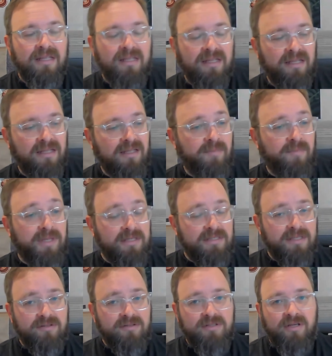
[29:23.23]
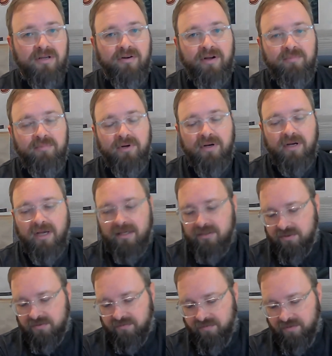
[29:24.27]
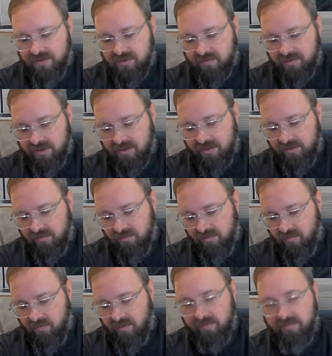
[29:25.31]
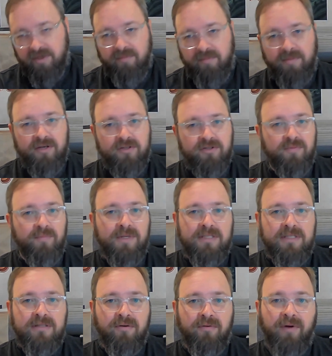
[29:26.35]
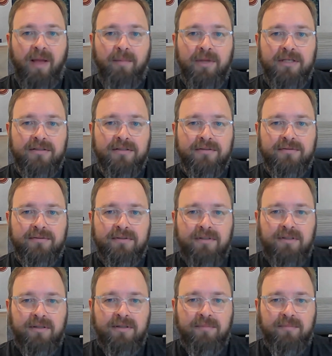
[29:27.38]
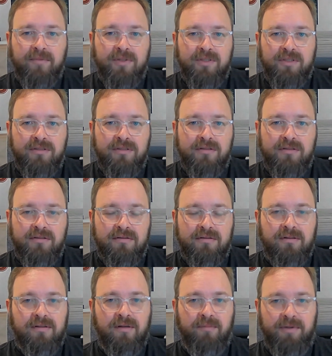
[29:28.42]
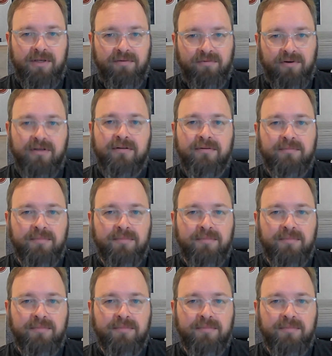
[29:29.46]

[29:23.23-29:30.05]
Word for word: I mean, that sounds like a great book. I just finished one called The One Minute Manager Meets a Rabbit. Um, a little bit different.